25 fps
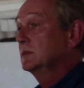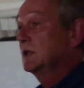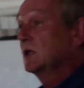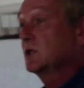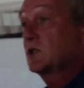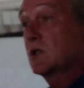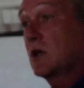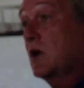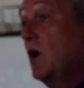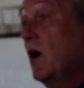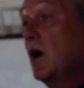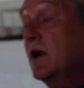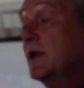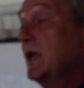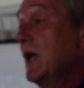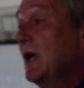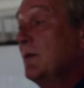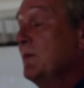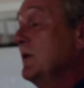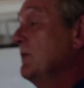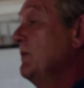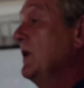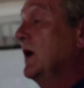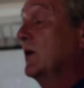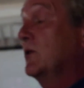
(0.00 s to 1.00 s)
It's a card
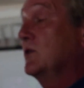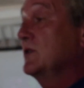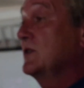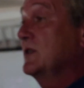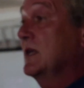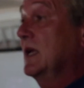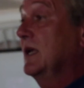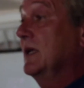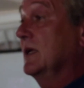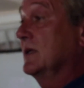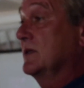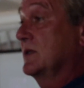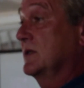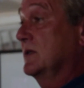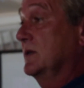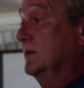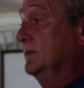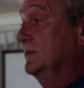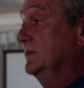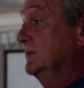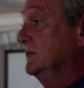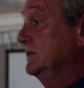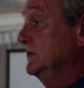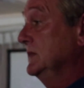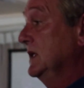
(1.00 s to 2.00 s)
game about resilience.
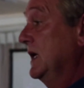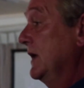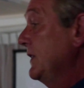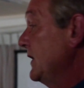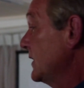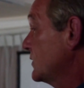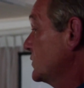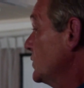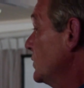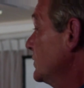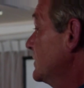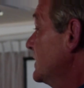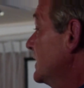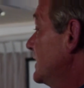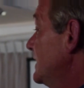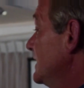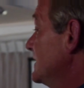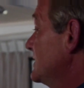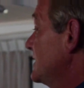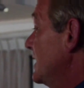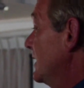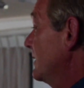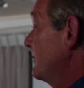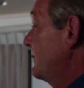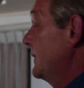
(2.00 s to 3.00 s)
And they taught the
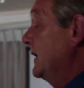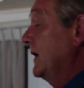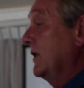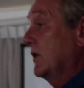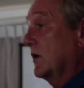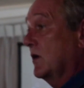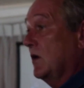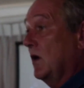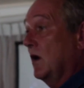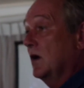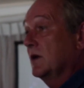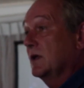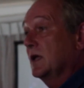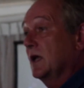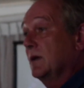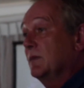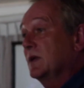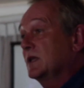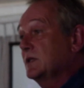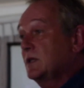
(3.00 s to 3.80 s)
kids how to play the card game,